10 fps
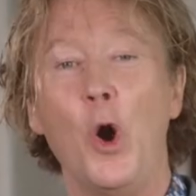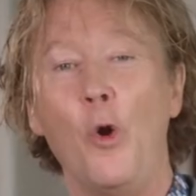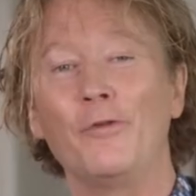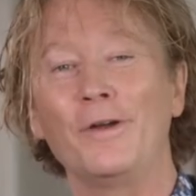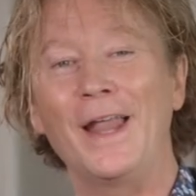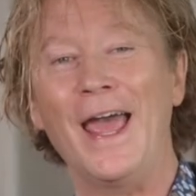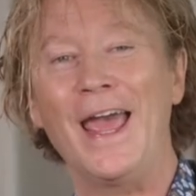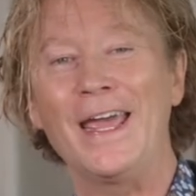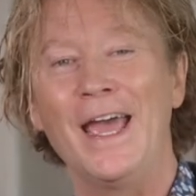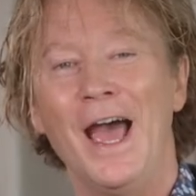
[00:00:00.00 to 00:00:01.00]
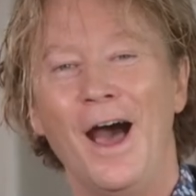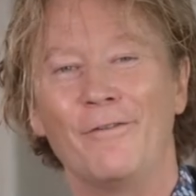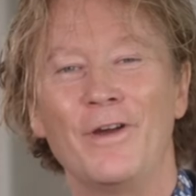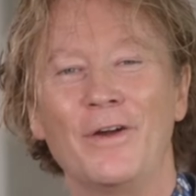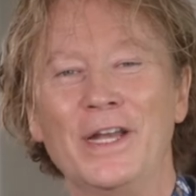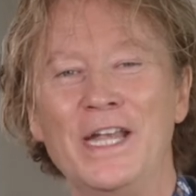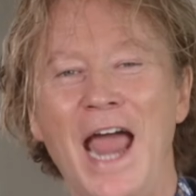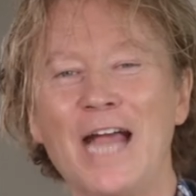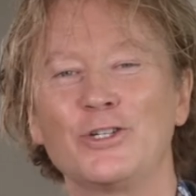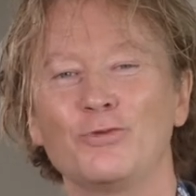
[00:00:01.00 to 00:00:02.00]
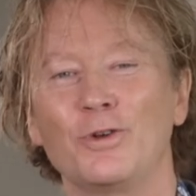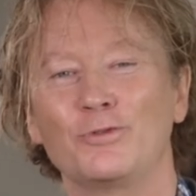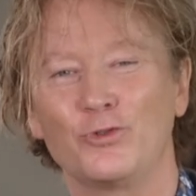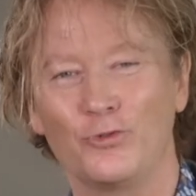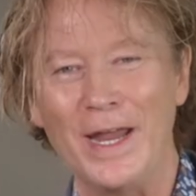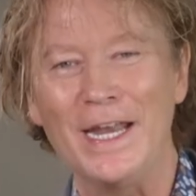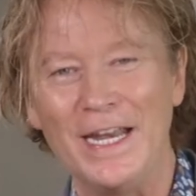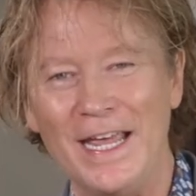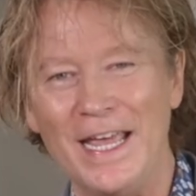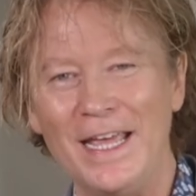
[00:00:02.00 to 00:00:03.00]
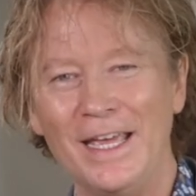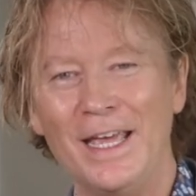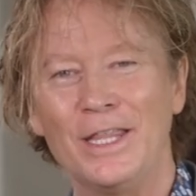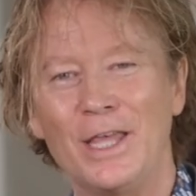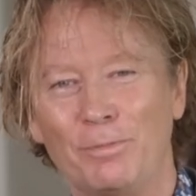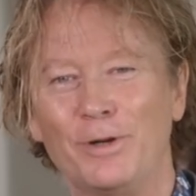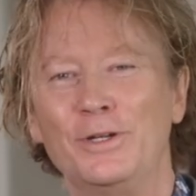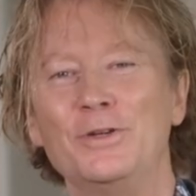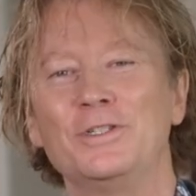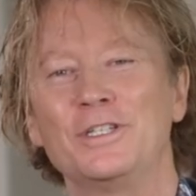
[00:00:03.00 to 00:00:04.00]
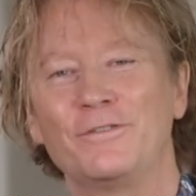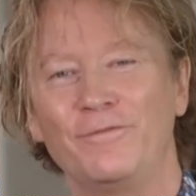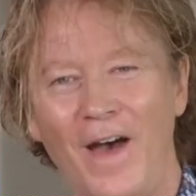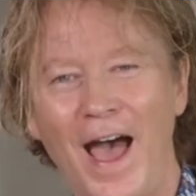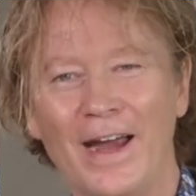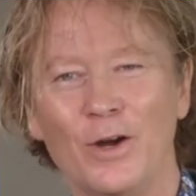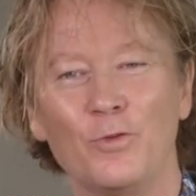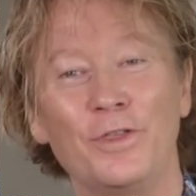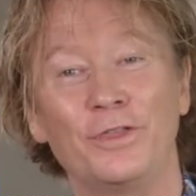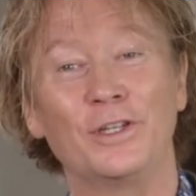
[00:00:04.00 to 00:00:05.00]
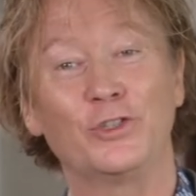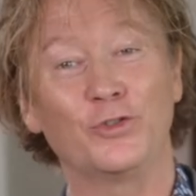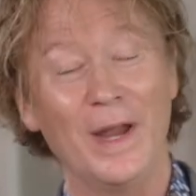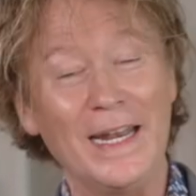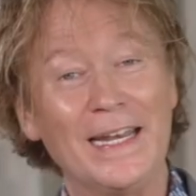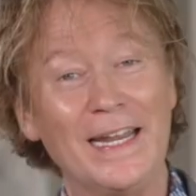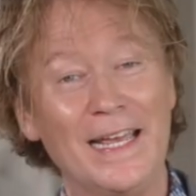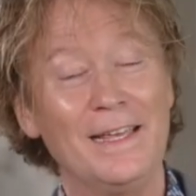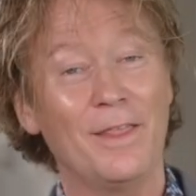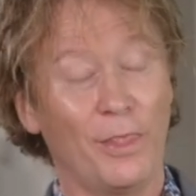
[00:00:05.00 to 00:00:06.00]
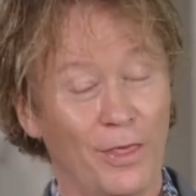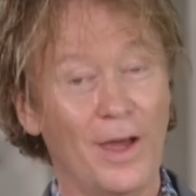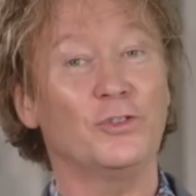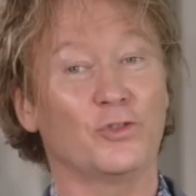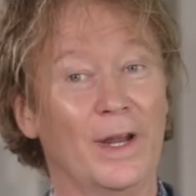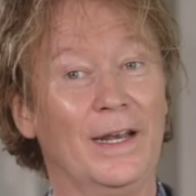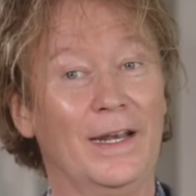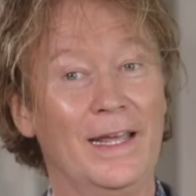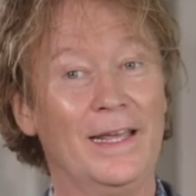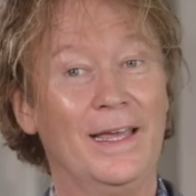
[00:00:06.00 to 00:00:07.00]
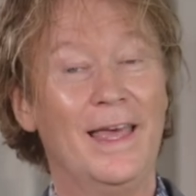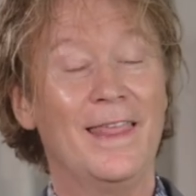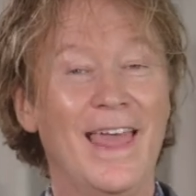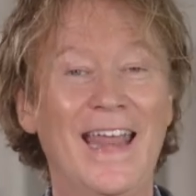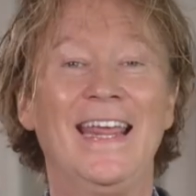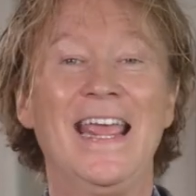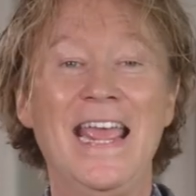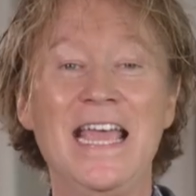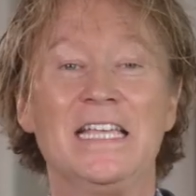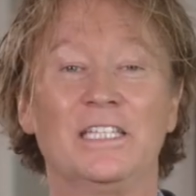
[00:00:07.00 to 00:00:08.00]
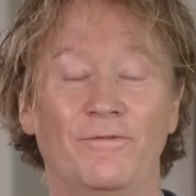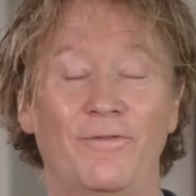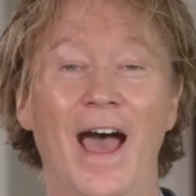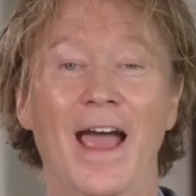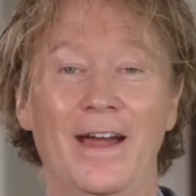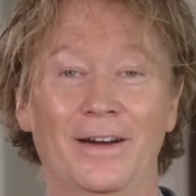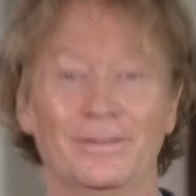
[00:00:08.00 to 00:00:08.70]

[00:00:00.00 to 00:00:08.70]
overlay a very natural trinity that produces fire with the Trinity, the Trinity that is fire.